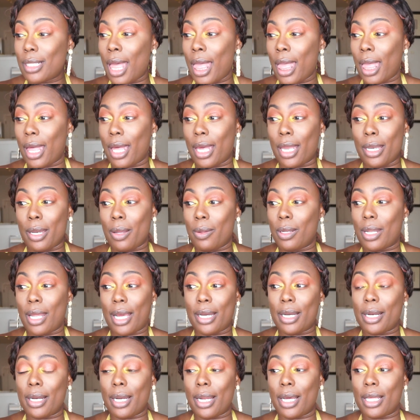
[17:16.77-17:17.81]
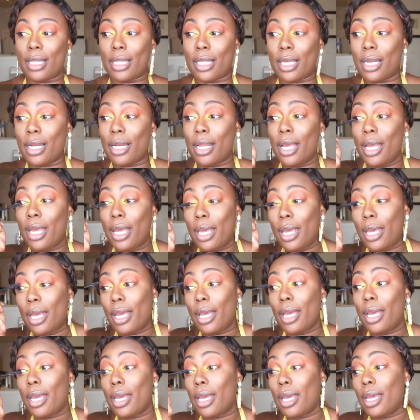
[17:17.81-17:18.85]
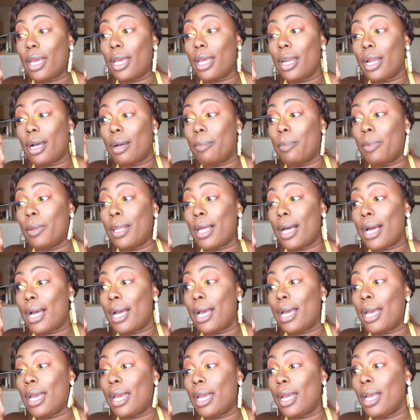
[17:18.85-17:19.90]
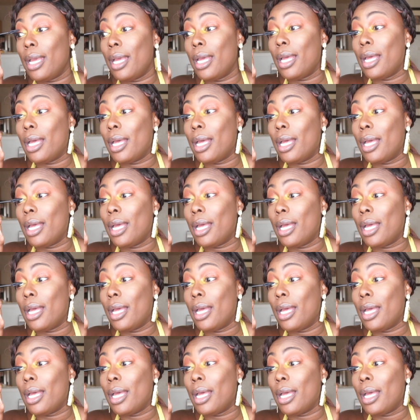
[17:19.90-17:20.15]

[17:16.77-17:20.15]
Huh, no liner, nothing. And apply.